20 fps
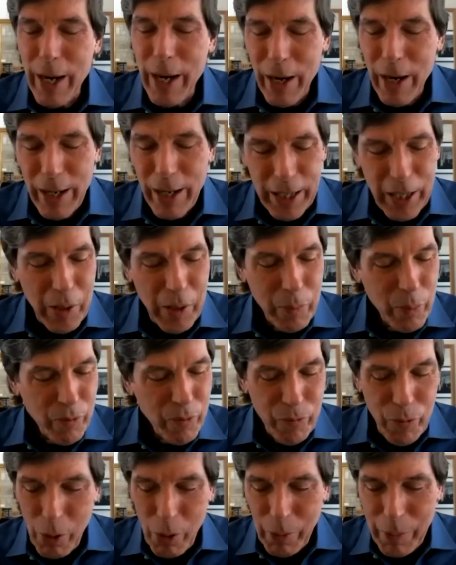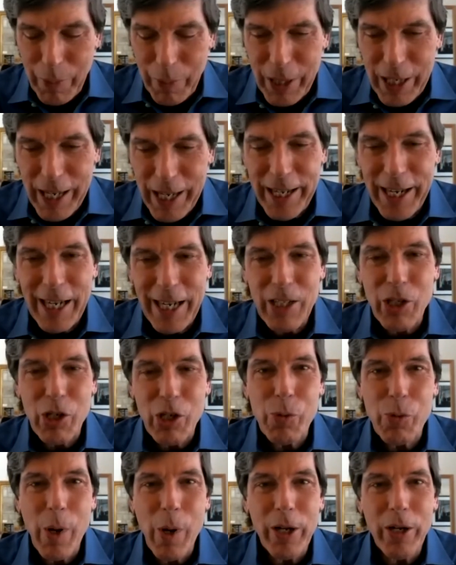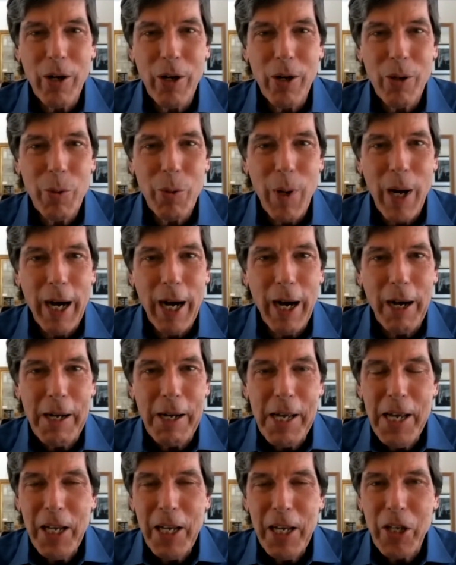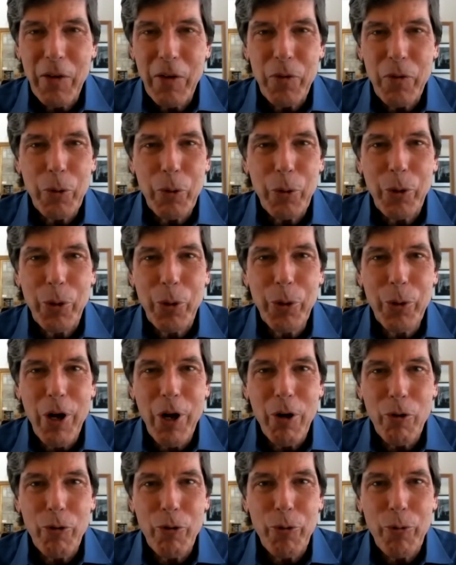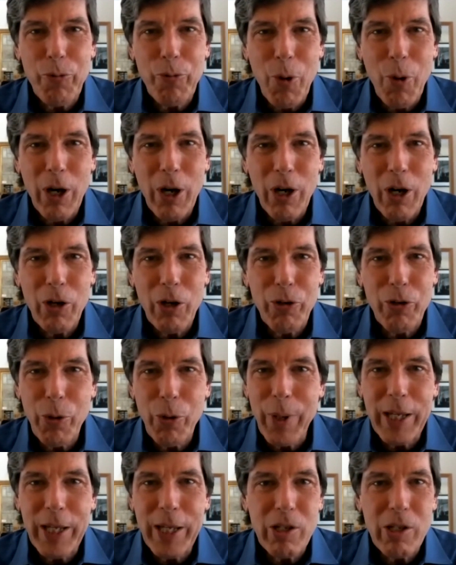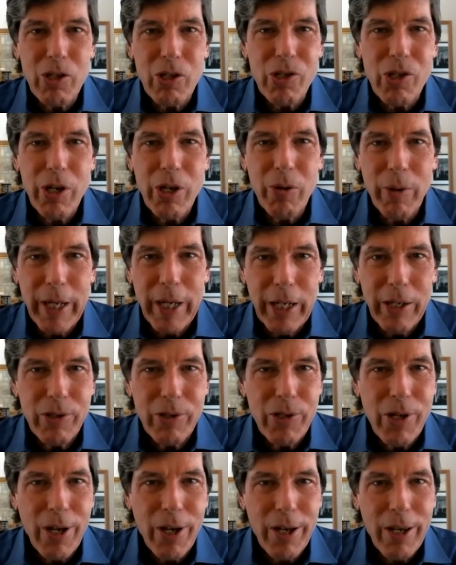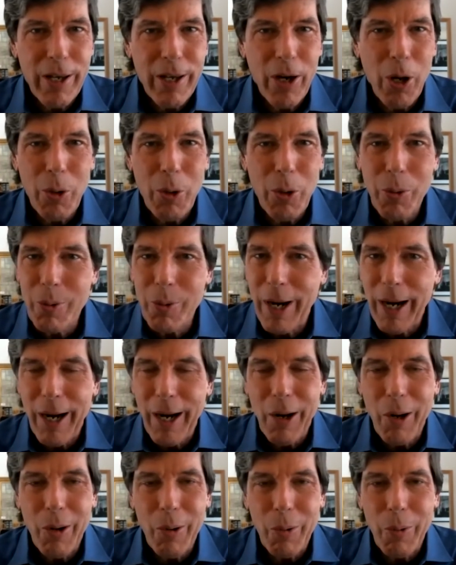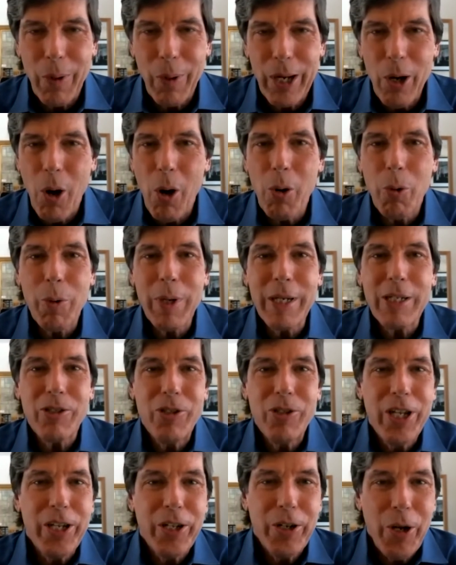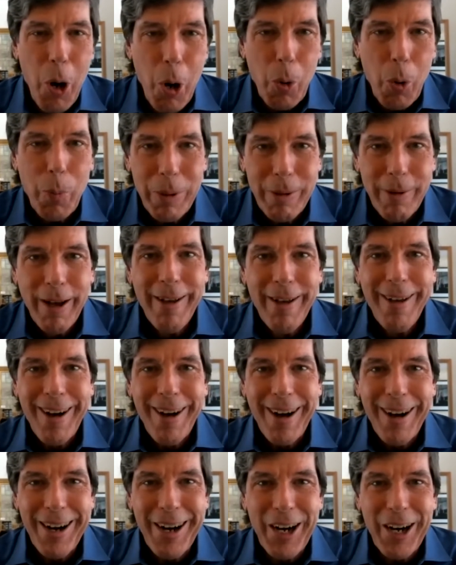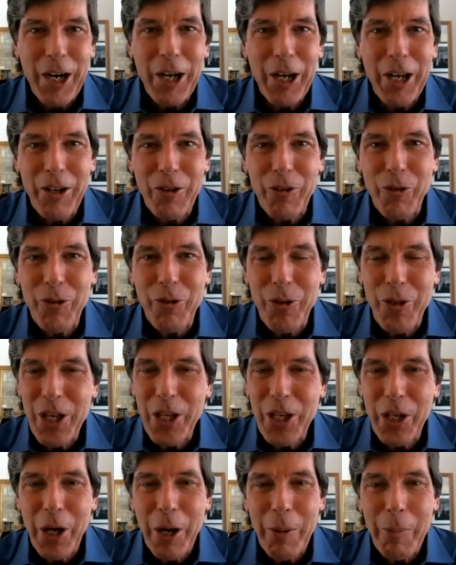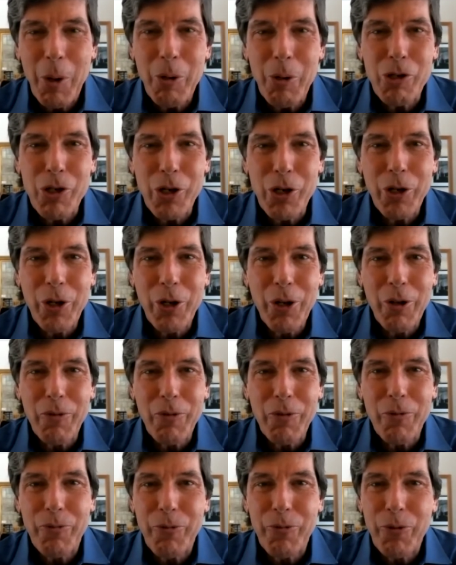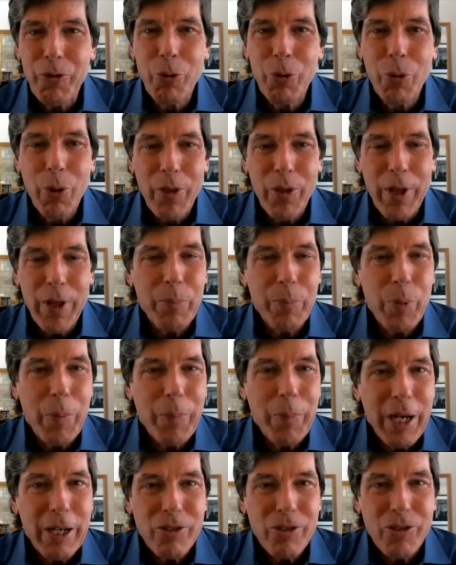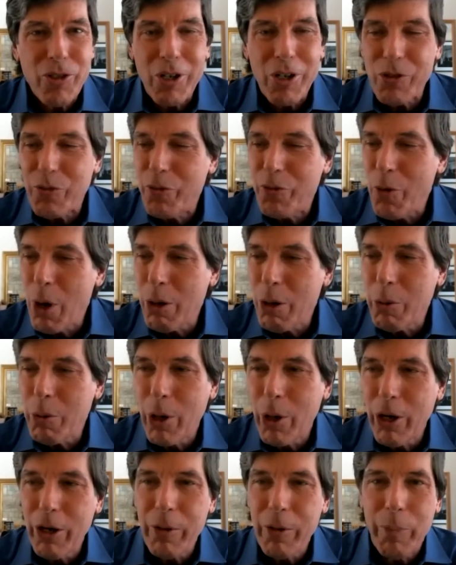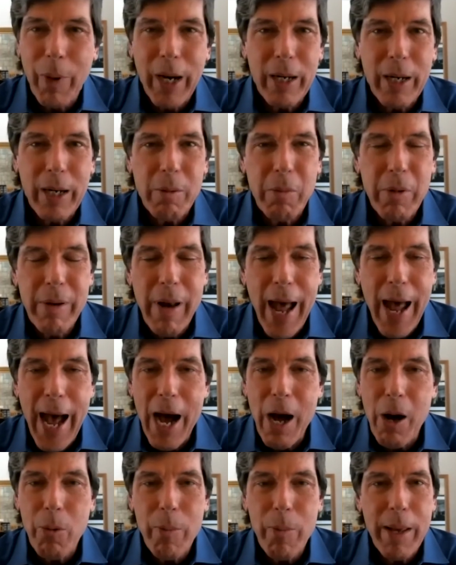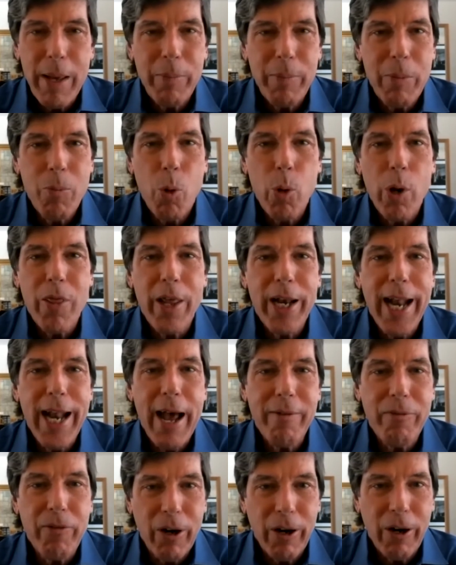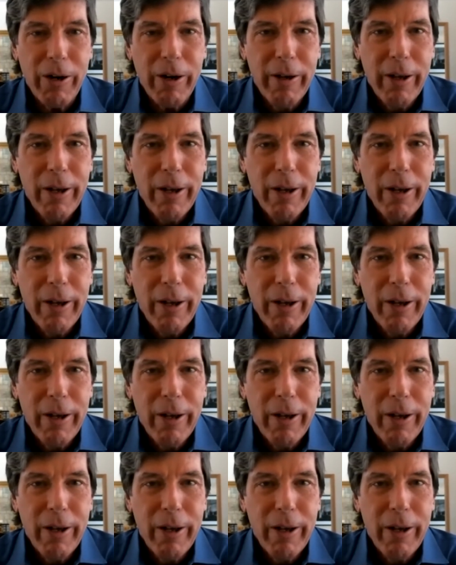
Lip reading: Eric. And before we begin, I just want to give you kudos for doing this series. You know, we always need hope. It's the emotional fuel that propels us forward, but now maybe more than ever,